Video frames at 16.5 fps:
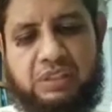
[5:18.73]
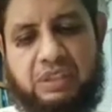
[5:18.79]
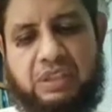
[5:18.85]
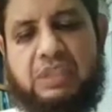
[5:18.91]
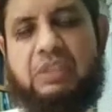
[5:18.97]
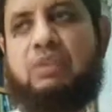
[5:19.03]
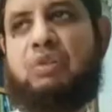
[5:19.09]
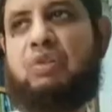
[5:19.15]

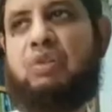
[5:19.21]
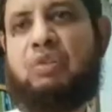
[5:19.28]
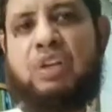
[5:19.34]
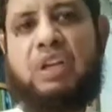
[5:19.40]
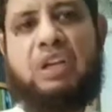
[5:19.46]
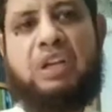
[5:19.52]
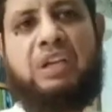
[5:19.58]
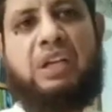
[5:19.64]
in
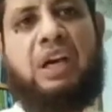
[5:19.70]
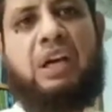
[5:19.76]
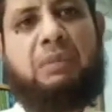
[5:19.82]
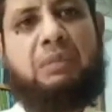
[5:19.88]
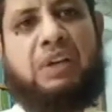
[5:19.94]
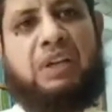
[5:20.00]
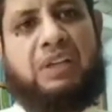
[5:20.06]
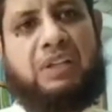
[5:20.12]
rural and
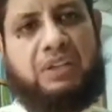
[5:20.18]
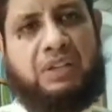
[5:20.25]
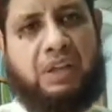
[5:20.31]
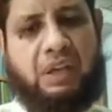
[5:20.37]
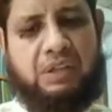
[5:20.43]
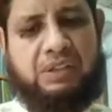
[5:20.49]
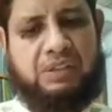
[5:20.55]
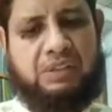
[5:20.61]
urban
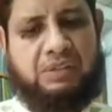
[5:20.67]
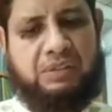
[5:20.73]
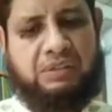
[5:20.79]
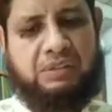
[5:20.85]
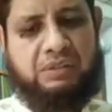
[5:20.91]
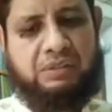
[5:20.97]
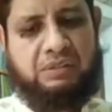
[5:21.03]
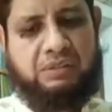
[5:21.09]
areas
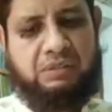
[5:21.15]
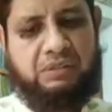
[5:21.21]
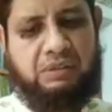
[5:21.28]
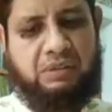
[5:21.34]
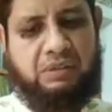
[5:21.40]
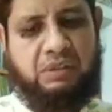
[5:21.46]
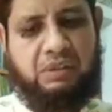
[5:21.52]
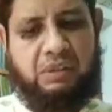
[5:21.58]

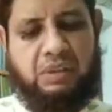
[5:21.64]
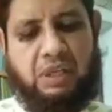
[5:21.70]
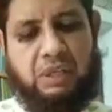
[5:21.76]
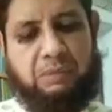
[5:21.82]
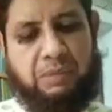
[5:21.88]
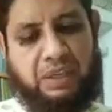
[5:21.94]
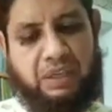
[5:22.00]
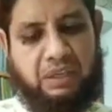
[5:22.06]

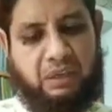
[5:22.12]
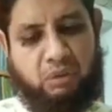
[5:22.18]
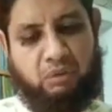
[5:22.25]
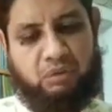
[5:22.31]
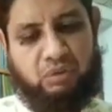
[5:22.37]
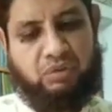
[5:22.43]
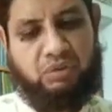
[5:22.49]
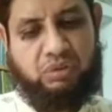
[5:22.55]
and
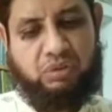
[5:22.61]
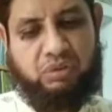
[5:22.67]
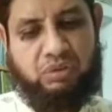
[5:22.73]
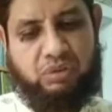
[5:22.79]
backgrounds.